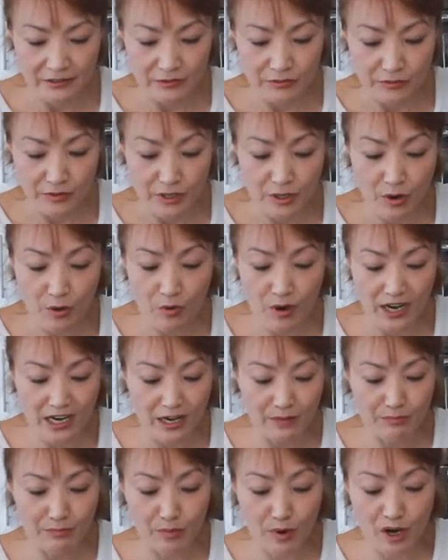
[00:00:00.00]
We don't
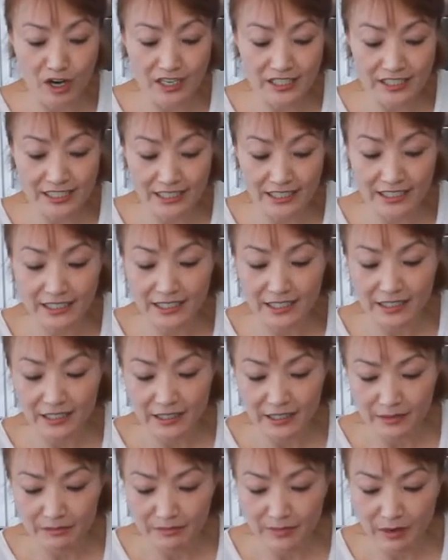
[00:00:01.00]
wanna burn it,
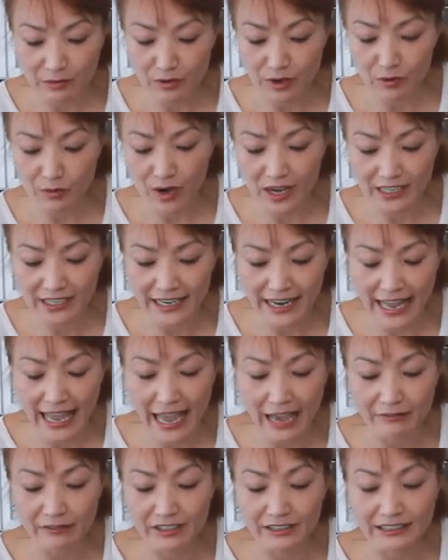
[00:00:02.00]
but we want it to
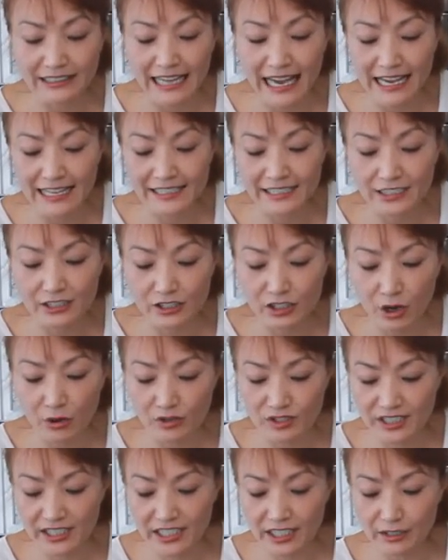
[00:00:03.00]
have a nice
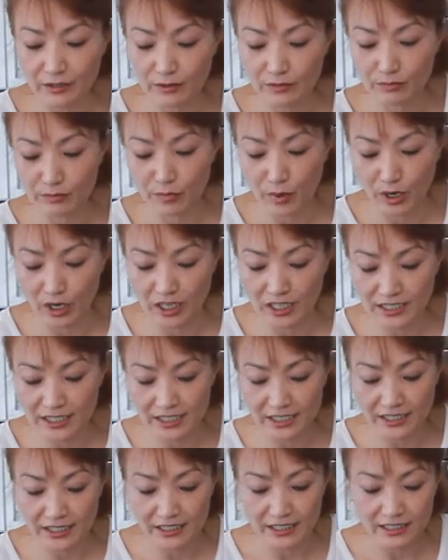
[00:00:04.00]
roasting burnt
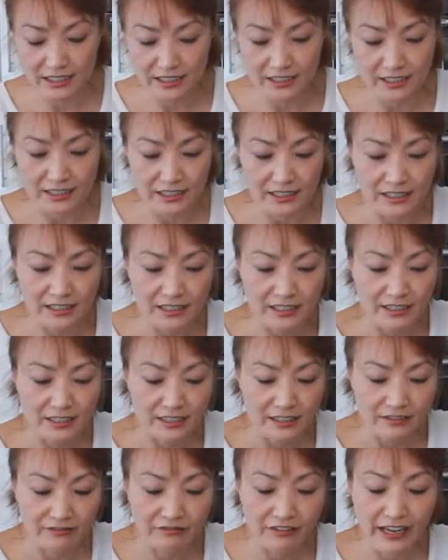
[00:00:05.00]

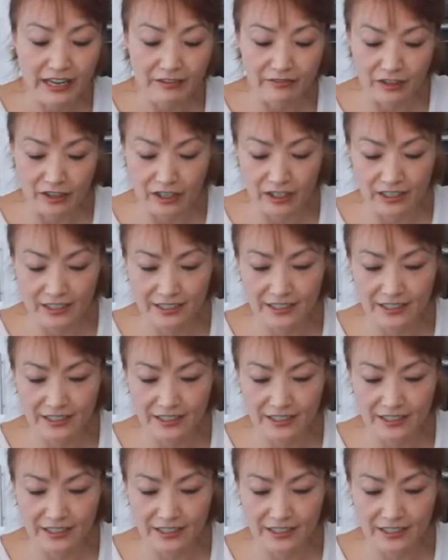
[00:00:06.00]
flavor.